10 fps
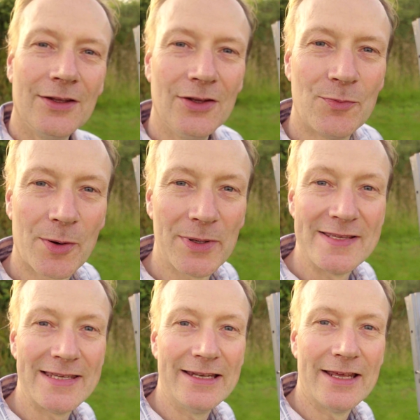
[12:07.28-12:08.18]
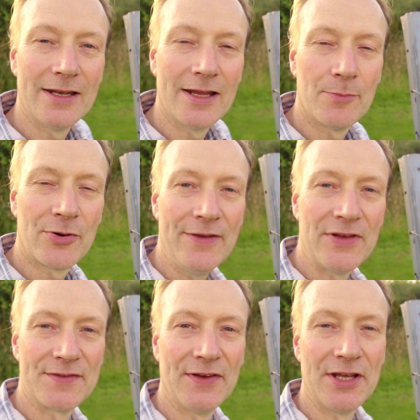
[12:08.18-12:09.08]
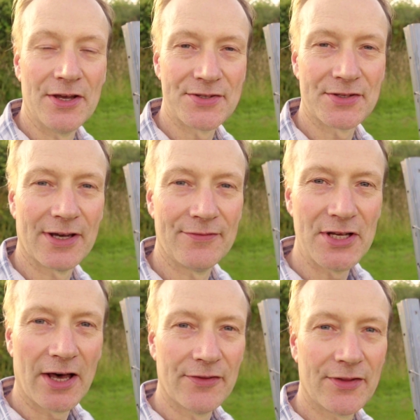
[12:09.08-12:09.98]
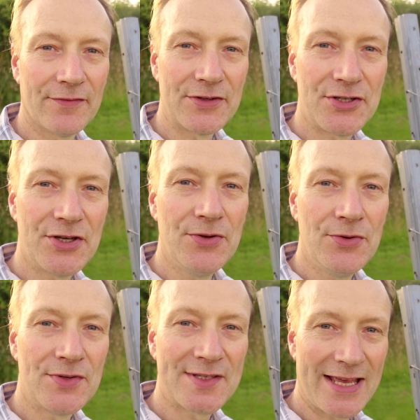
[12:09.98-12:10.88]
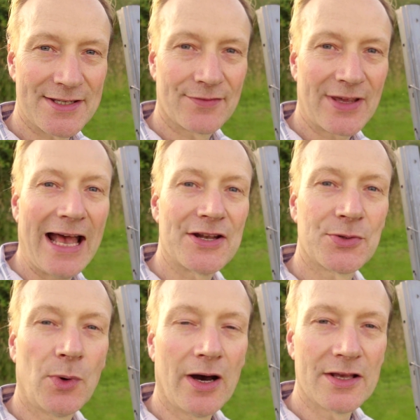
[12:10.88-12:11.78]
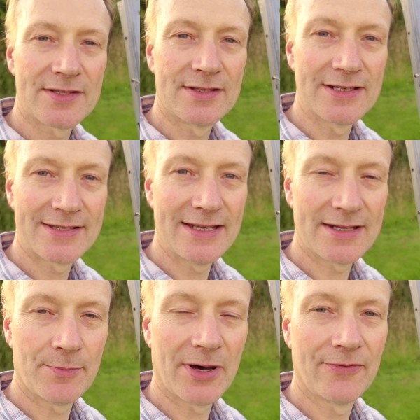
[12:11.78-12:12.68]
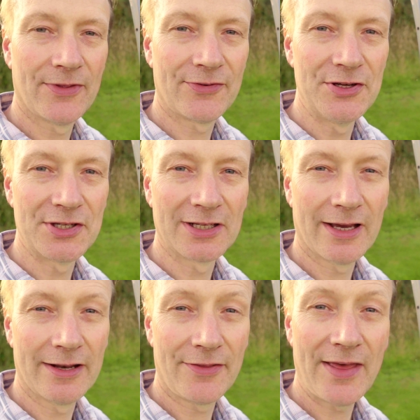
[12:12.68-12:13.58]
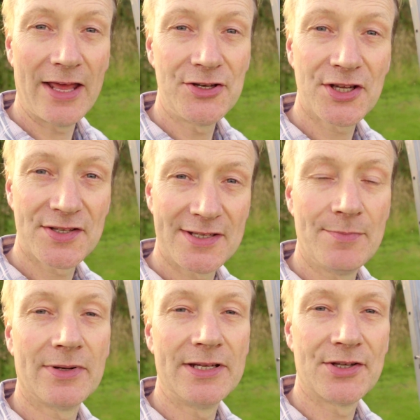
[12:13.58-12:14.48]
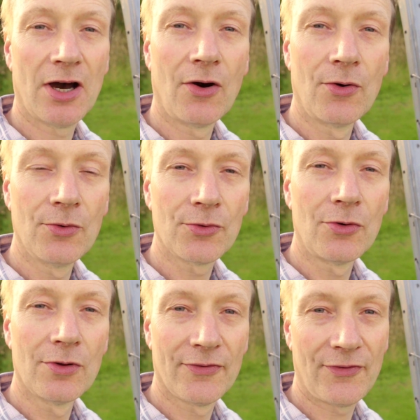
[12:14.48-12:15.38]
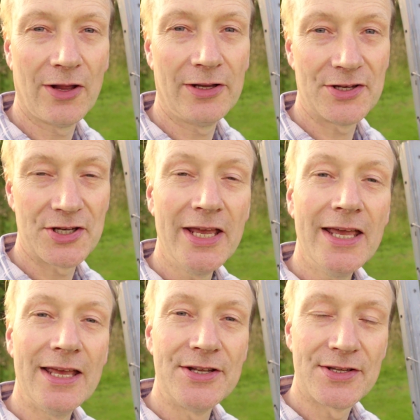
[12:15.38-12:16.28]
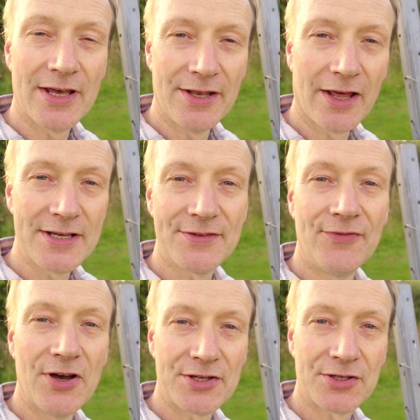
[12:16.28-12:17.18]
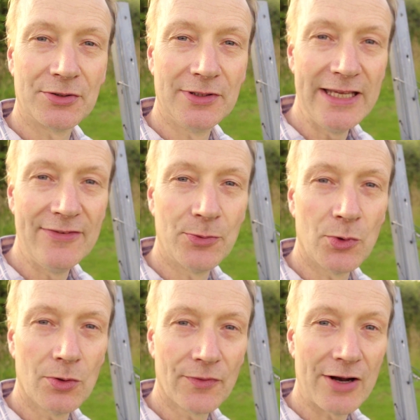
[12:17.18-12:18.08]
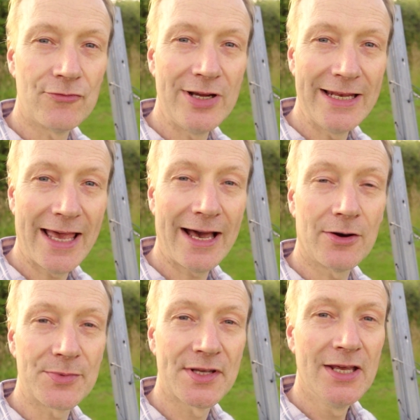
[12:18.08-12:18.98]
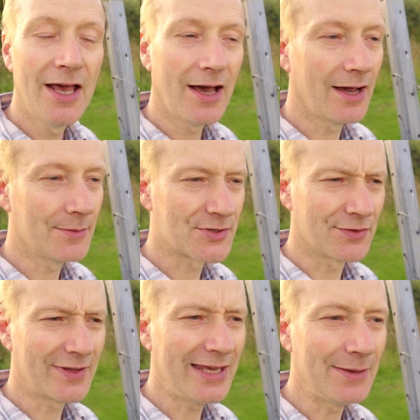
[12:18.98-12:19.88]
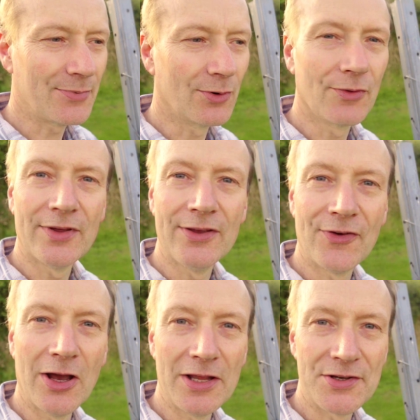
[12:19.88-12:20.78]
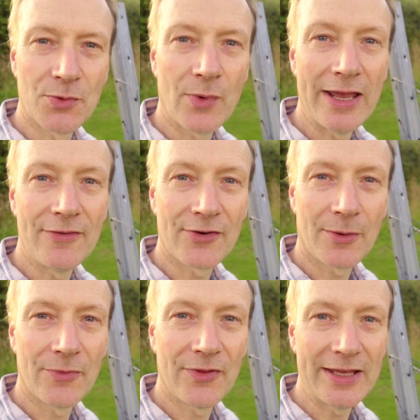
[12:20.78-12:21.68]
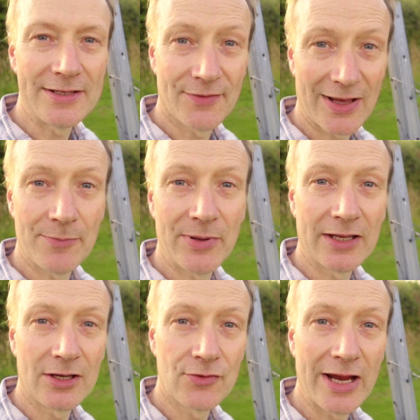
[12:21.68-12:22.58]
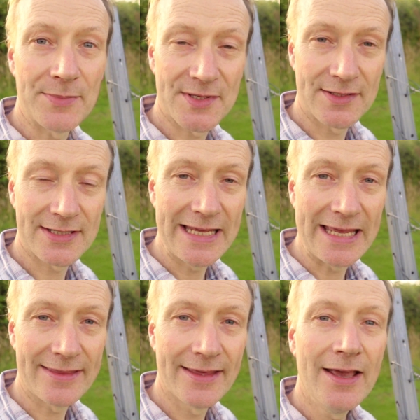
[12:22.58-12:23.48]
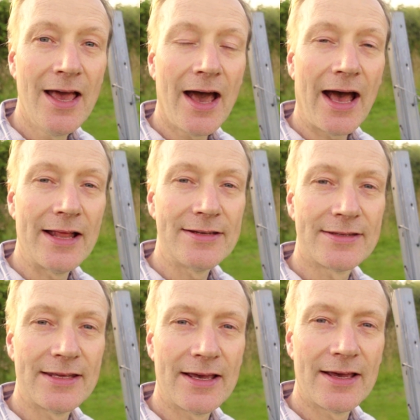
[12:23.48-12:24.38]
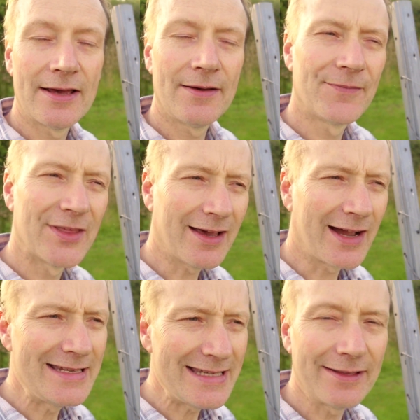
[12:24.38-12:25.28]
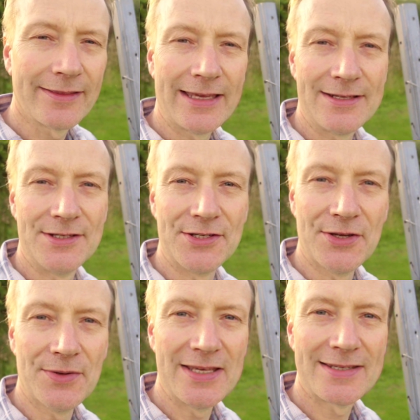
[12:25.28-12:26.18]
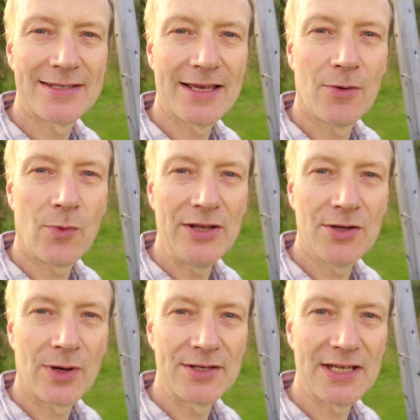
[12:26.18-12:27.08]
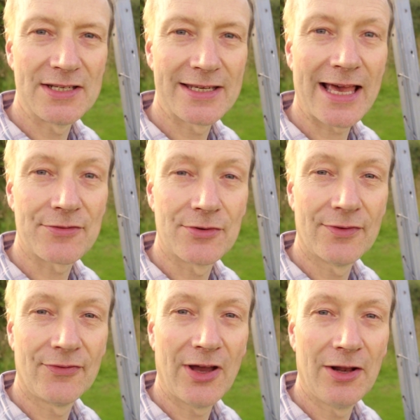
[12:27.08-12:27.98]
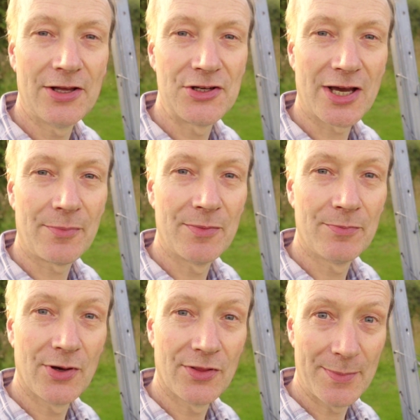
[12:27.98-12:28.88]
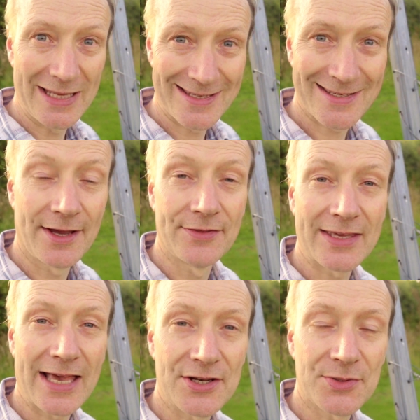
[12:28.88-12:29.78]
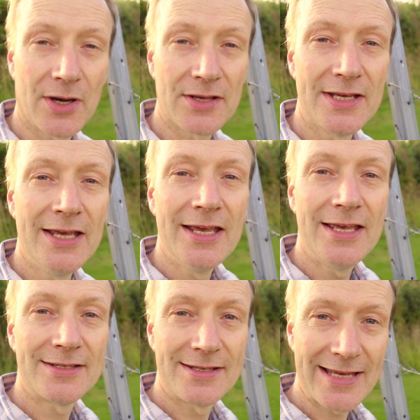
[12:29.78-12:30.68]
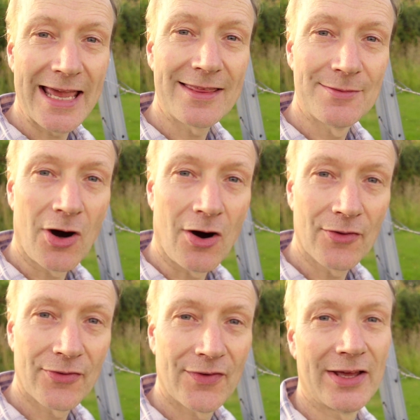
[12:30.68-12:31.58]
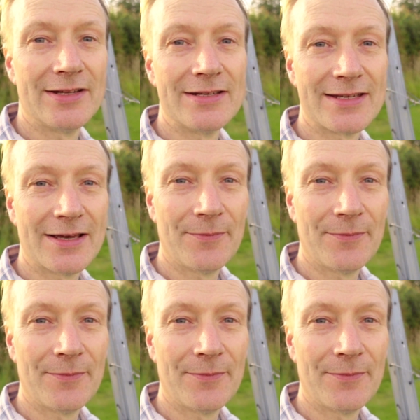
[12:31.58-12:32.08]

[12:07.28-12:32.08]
You've probably seen in previous videos that I've done that the 2 sets of catch wires that sit above the fruiting line are there just simply to hold all the foliage into a nice vertical leaf wall. That really helps sort of keep all the foliage away from the developing grapes underneath. And the ideal thing to do is when you're wanting to gather all the foliage up and put them inside the catch wires, is to take them off and